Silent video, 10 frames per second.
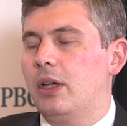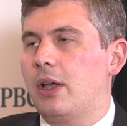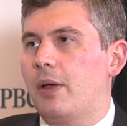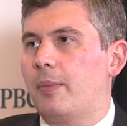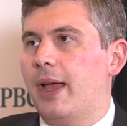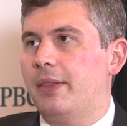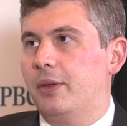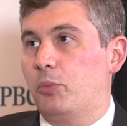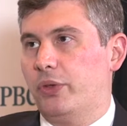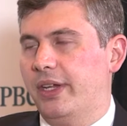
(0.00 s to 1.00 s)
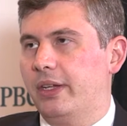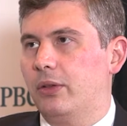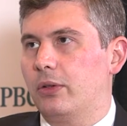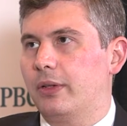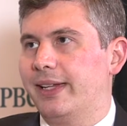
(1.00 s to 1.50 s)
I think
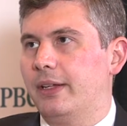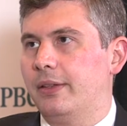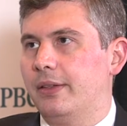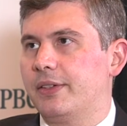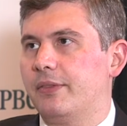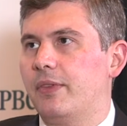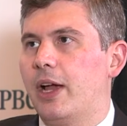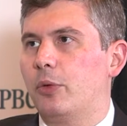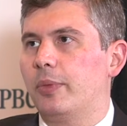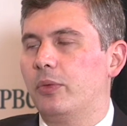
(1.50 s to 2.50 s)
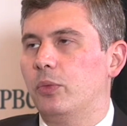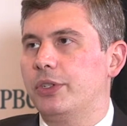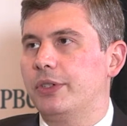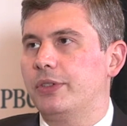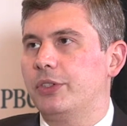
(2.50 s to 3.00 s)
particularly in this environment,
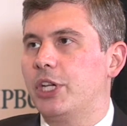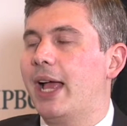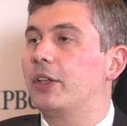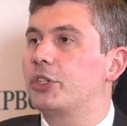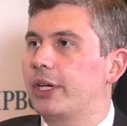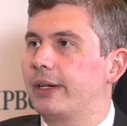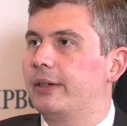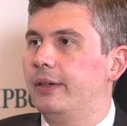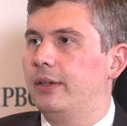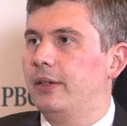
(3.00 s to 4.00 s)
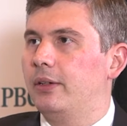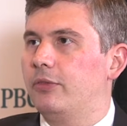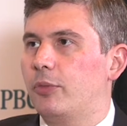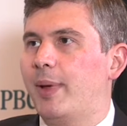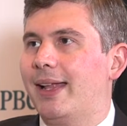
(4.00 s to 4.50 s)
which is challenging
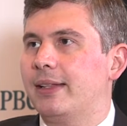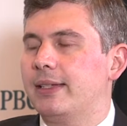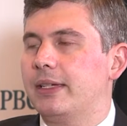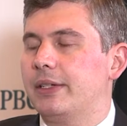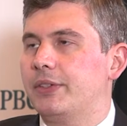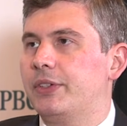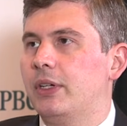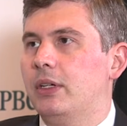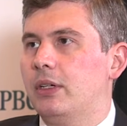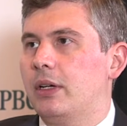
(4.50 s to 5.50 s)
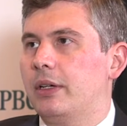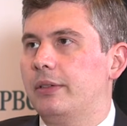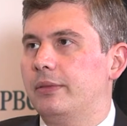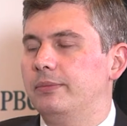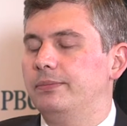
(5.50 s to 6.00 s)
for patentees,
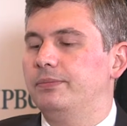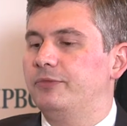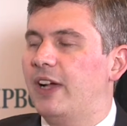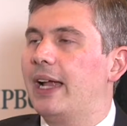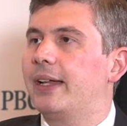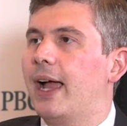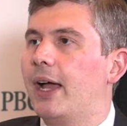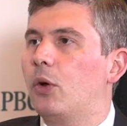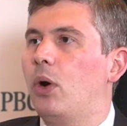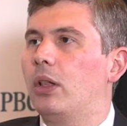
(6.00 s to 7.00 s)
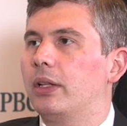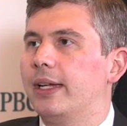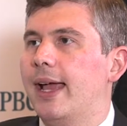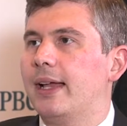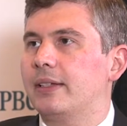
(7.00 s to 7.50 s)
finding high
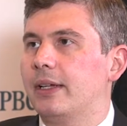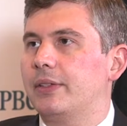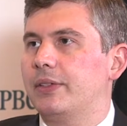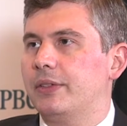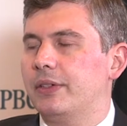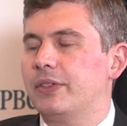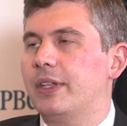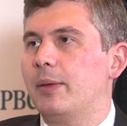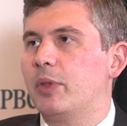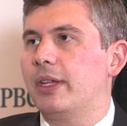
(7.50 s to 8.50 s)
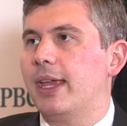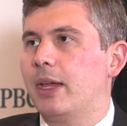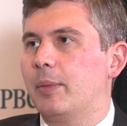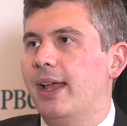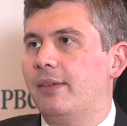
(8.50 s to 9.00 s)
quality assets is the name of the
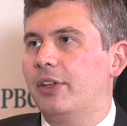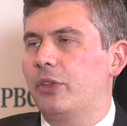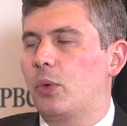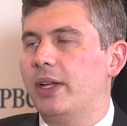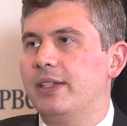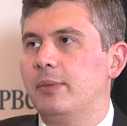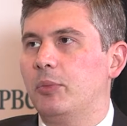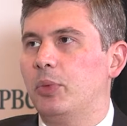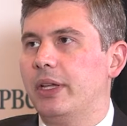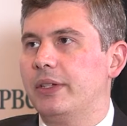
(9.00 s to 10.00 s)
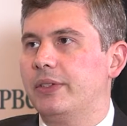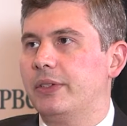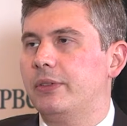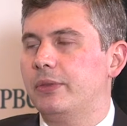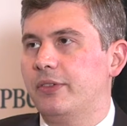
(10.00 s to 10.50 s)
game, and having the right team in place
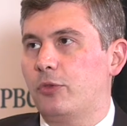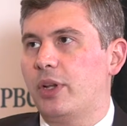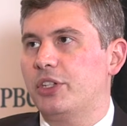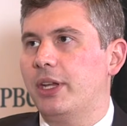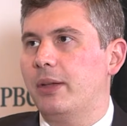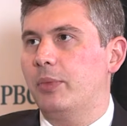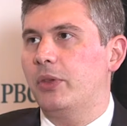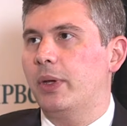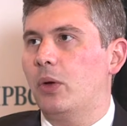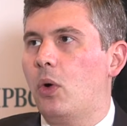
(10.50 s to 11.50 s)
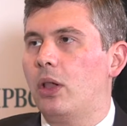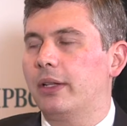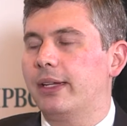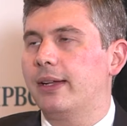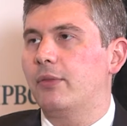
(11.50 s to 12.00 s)
to differentiate between
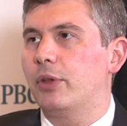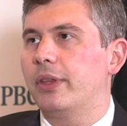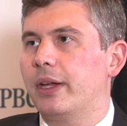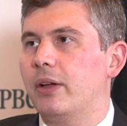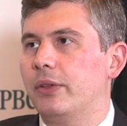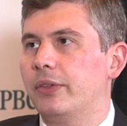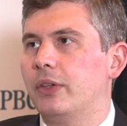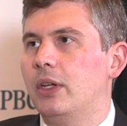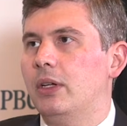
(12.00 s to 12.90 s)
quality and everything else